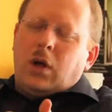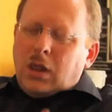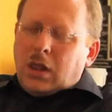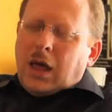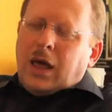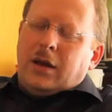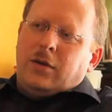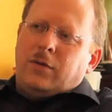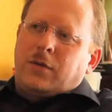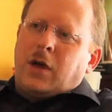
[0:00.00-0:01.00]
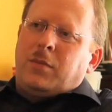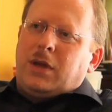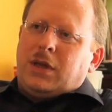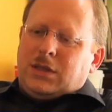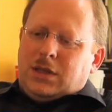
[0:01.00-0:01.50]
a lot of
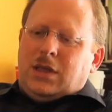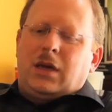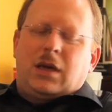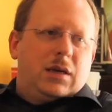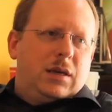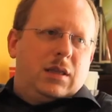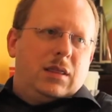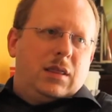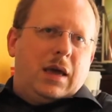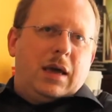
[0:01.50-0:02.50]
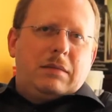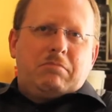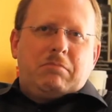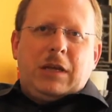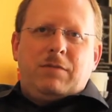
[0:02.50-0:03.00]
companies think that
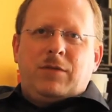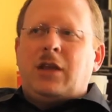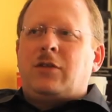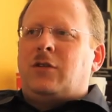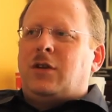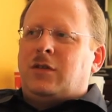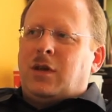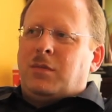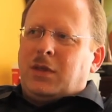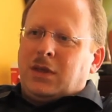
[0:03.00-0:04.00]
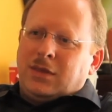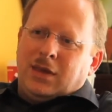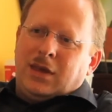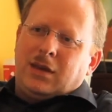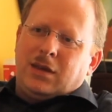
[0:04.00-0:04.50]
invention is something
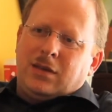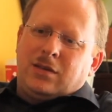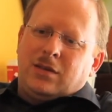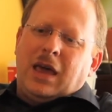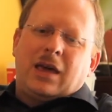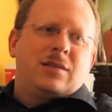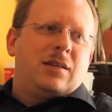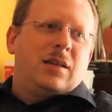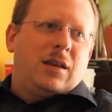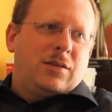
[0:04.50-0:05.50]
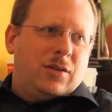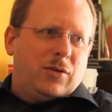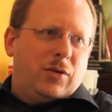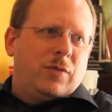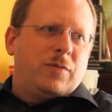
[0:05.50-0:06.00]
that is accidental
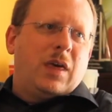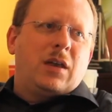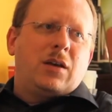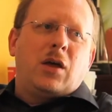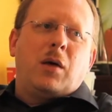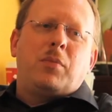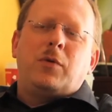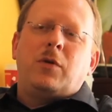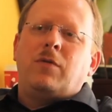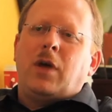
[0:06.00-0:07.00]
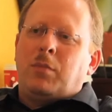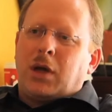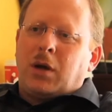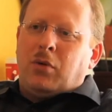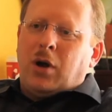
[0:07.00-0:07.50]
or if they end up
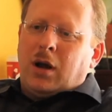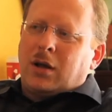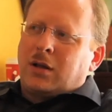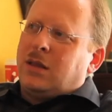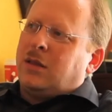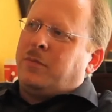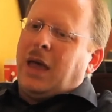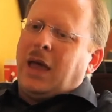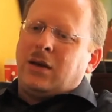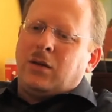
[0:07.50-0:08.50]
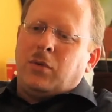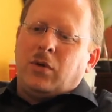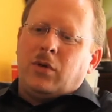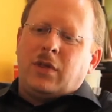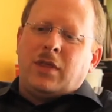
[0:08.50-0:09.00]
developing a product that's
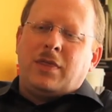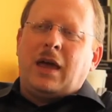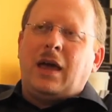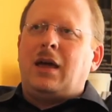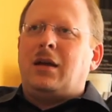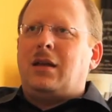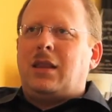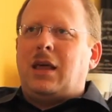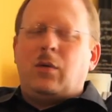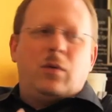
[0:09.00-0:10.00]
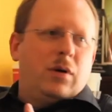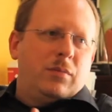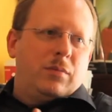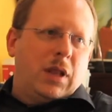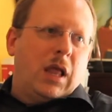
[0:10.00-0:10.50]
patentable that that they
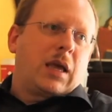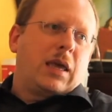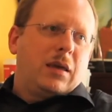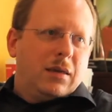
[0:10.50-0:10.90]
were lucky